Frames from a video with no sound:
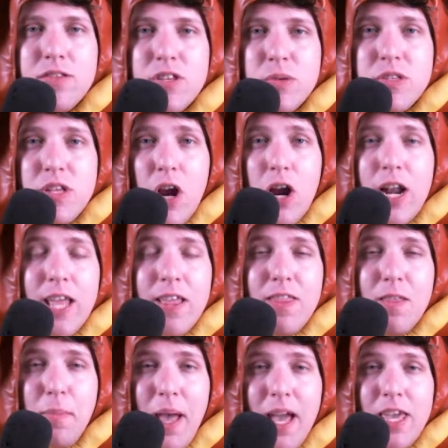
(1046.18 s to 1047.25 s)
who's already in
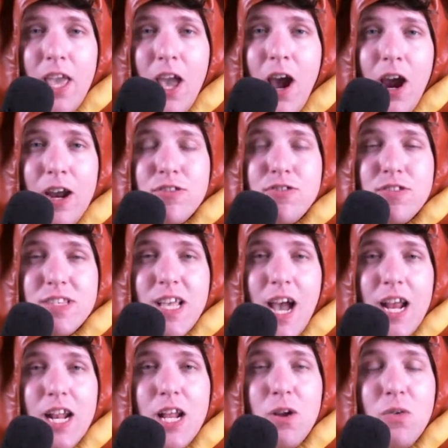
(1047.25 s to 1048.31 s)
the backyard just
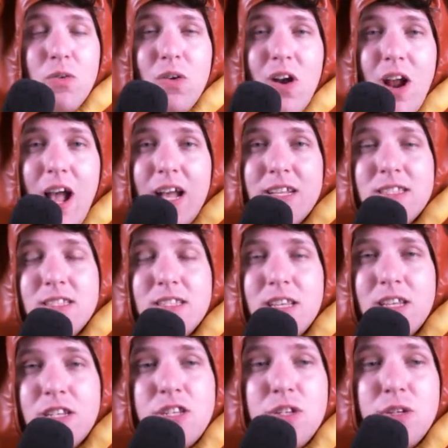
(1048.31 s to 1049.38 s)
kind of runs
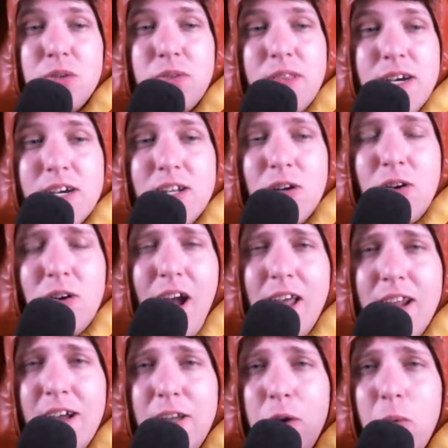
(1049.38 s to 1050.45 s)
to the little kind
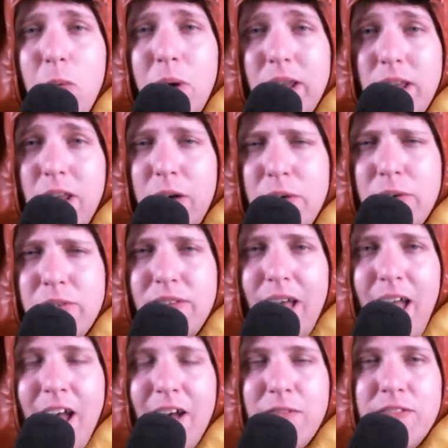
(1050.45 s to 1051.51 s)
of like windows
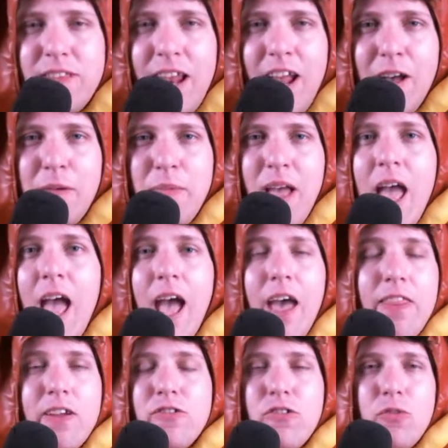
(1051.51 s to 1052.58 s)
I have set up,
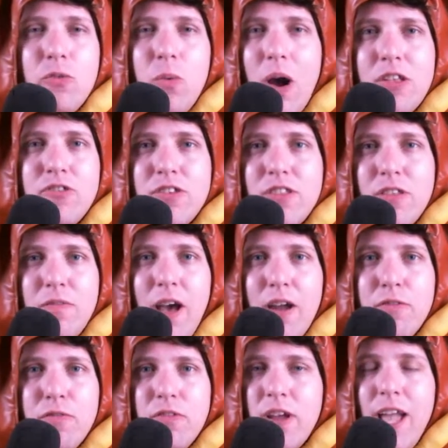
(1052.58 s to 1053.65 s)
and they're just watching the
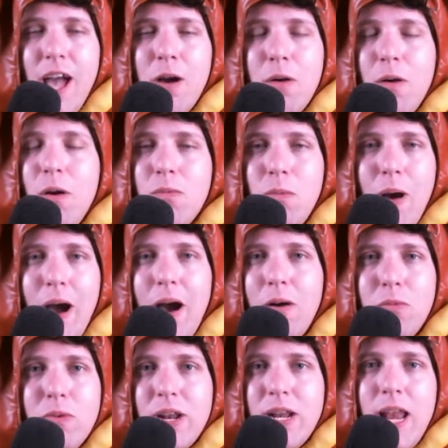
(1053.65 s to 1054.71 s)
fire, freaking out, while
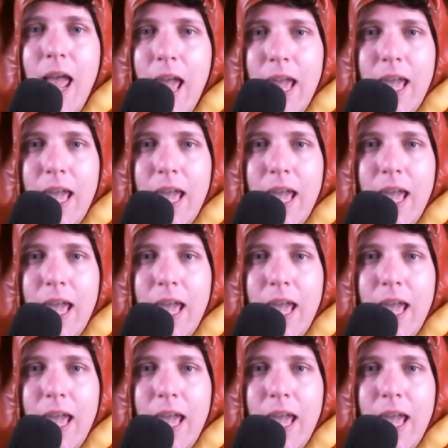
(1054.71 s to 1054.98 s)
Renee